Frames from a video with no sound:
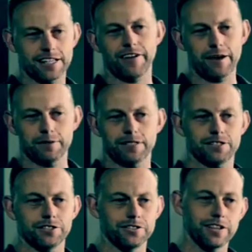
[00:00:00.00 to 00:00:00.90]
stuff
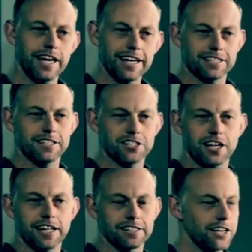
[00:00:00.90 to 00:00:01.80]
happens to the innocent
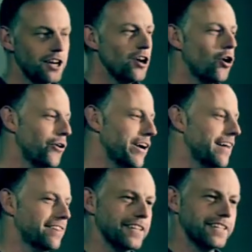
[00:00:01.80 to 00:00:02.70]
child. Or you
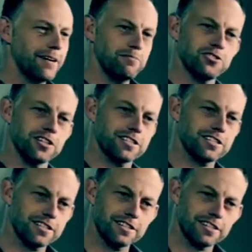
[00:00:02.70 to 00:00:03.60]
get the
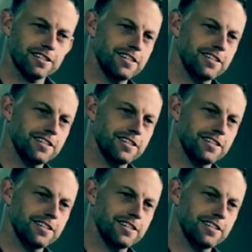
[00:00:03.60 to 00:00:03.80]
temptress,